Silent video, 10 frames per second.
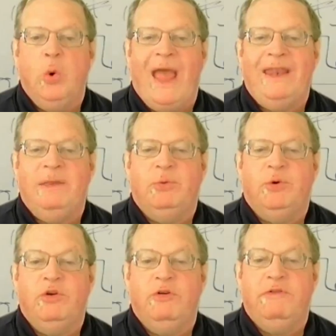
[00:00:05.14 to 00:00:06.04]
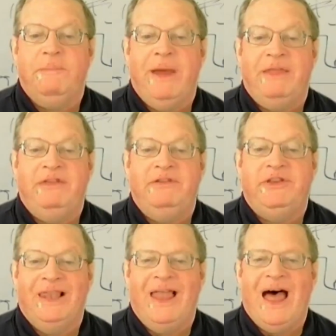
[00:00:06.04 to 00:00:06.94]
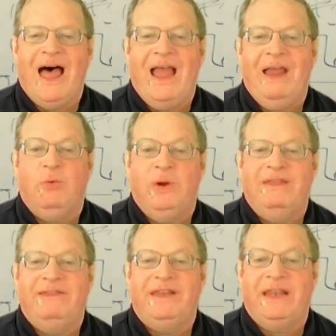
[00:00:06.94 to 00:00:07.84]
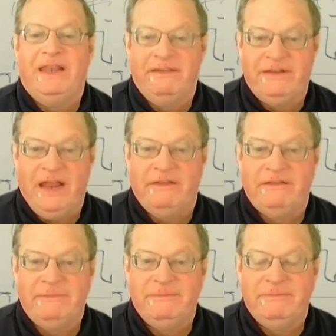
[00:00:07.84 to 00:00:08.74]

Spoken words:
and improved methods to lie with statistics.